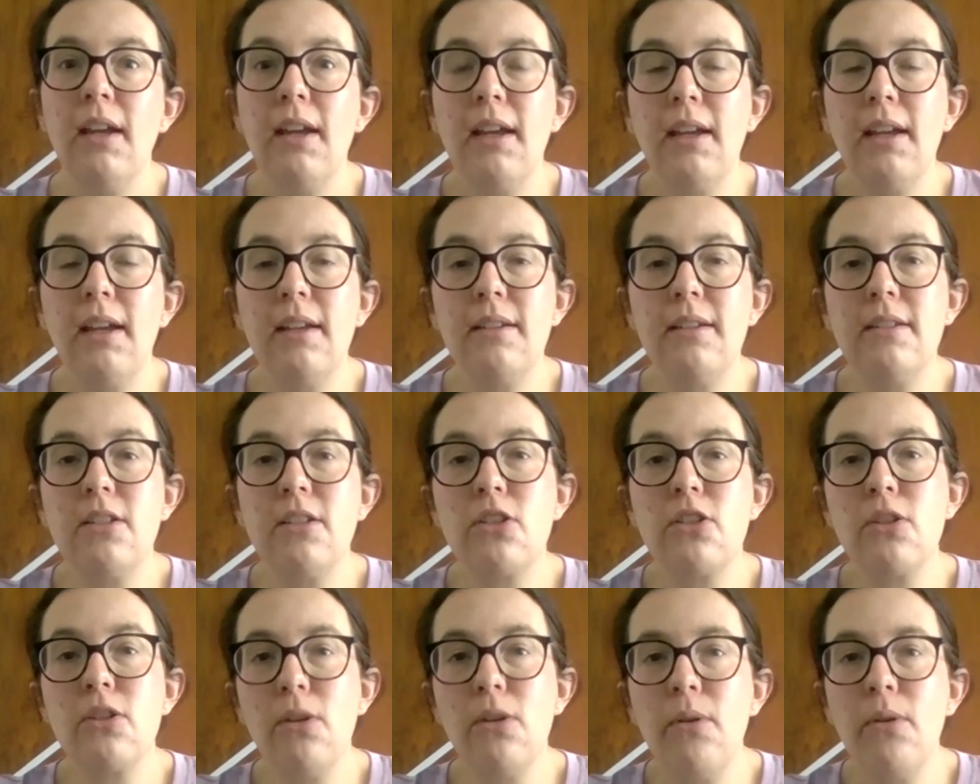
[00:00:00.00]
And
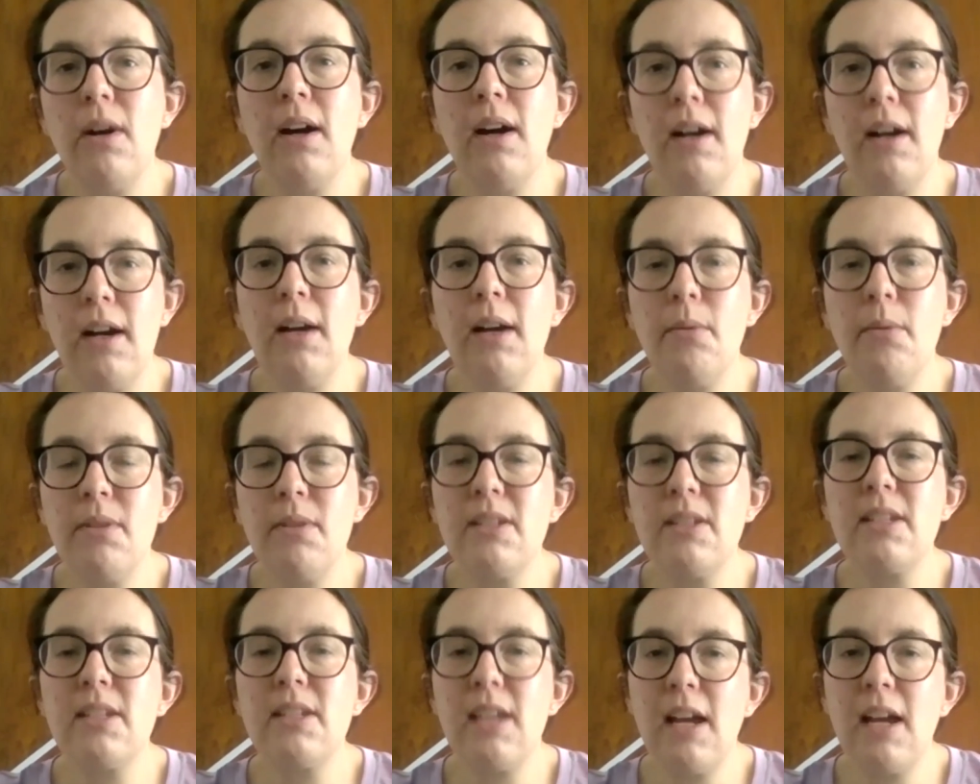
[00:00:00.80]
so I, I
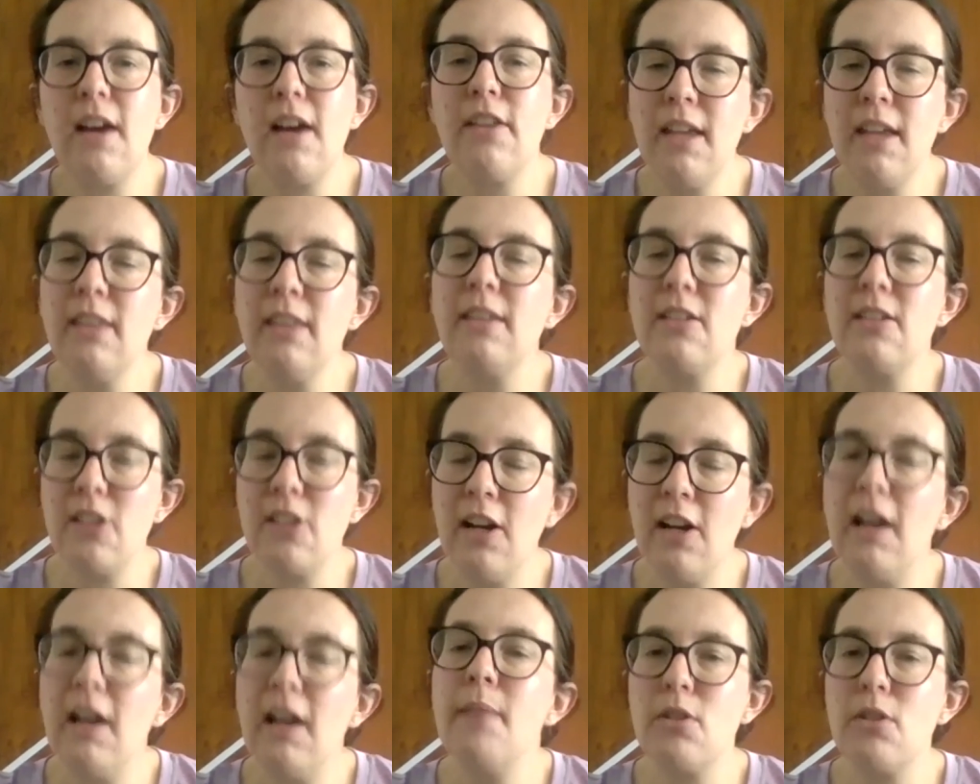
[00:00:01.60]
would say, I think the
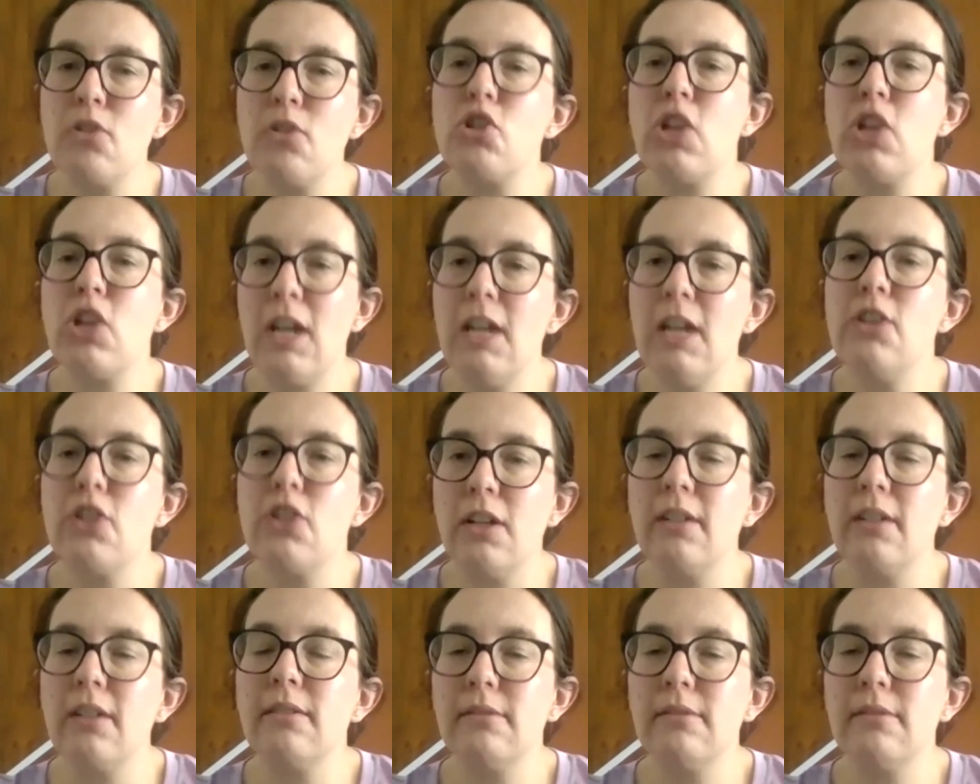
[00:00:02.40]
times are
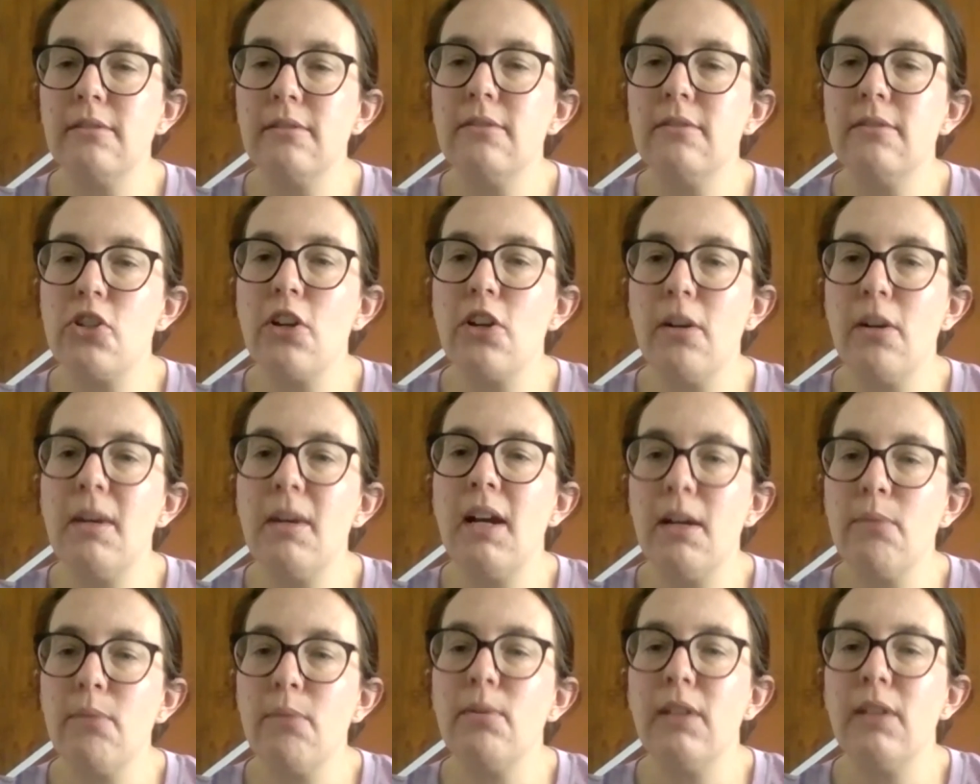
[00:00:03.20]
changing. Jeremy.
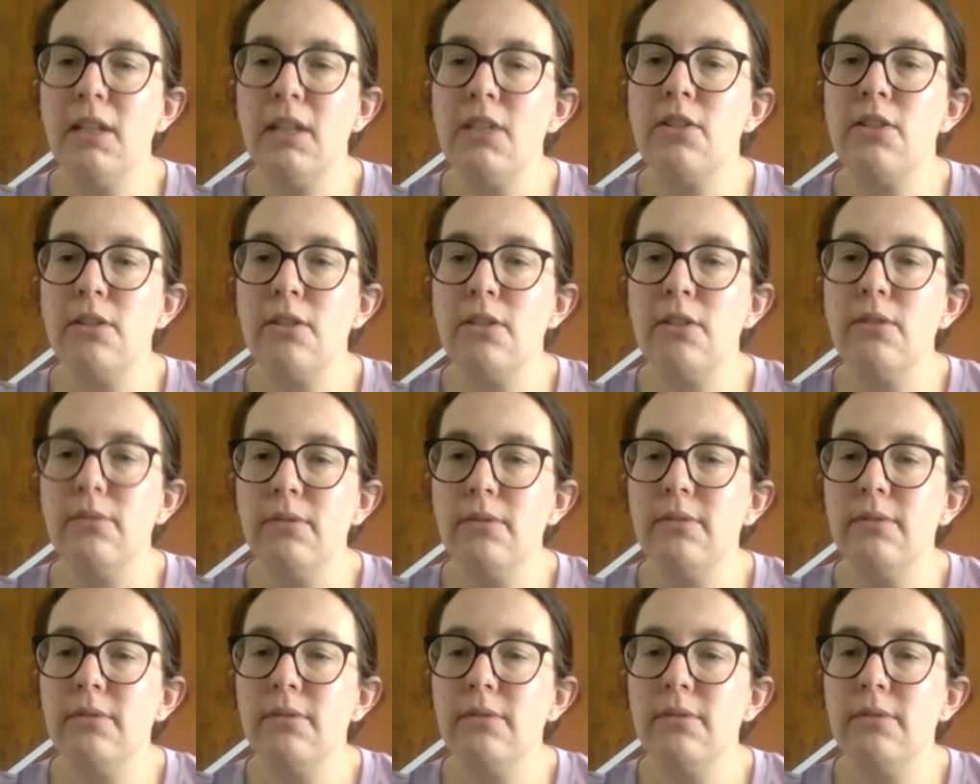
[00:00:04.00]
I really do.